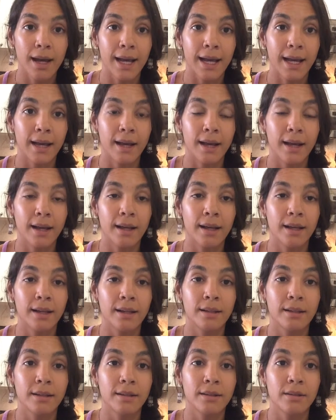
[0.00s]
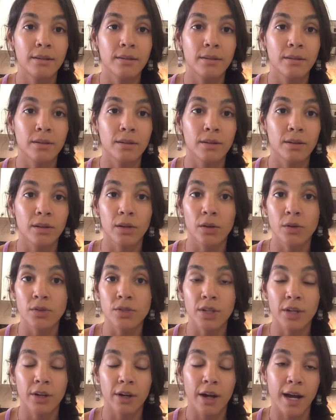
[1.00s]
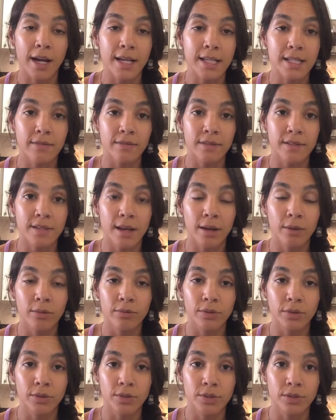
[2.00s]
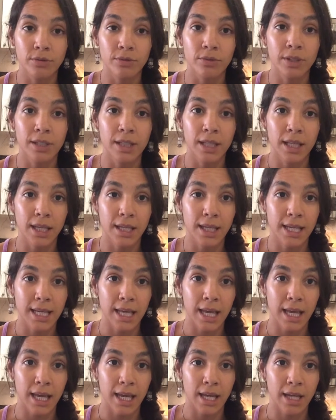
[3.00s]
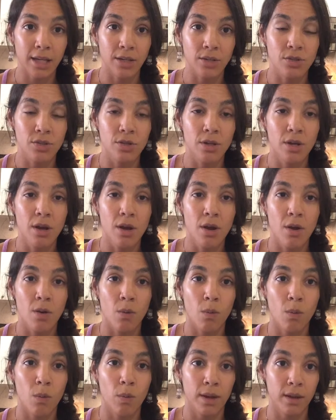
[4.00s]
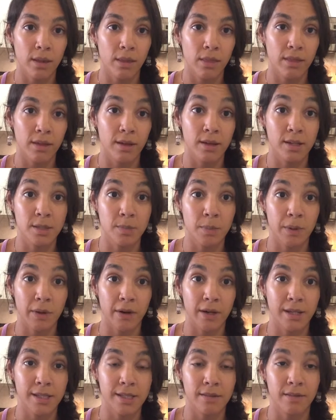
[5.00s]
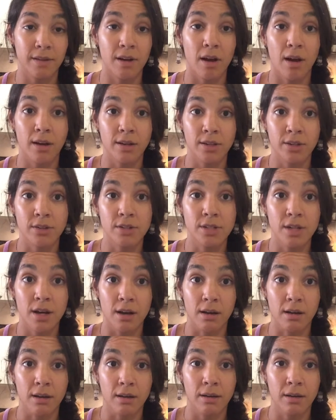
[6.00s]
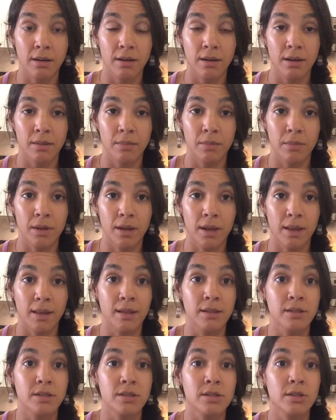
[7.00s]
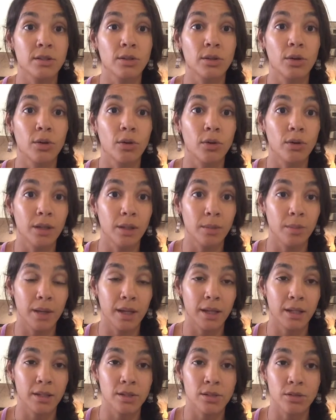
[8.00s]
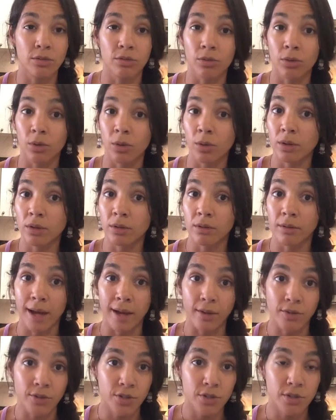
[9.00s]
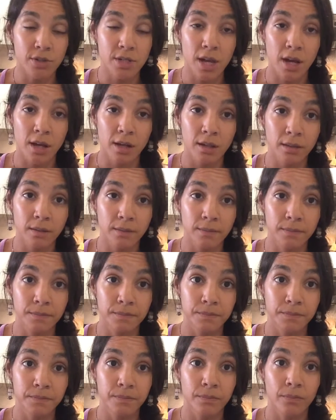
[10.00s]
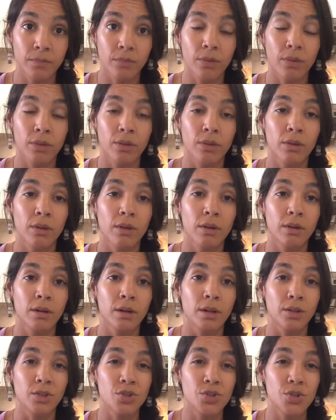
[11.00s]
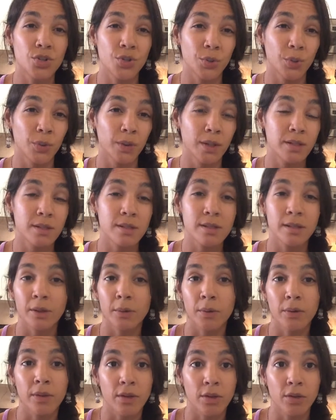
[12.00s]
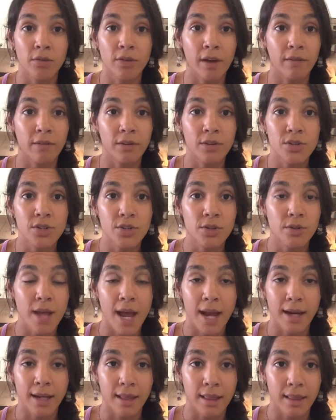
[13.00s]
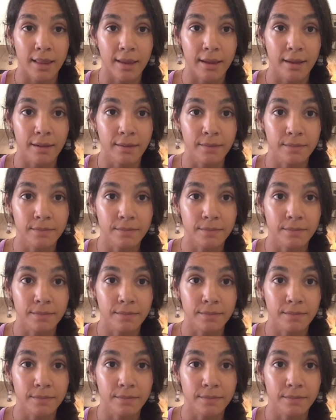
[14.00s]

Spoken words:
and closing your eyes if it's helpful to really engage with the experience of it on your tongue. And then slowly begin to roll it around your tongue and chew it slower than you've ever chewed anything.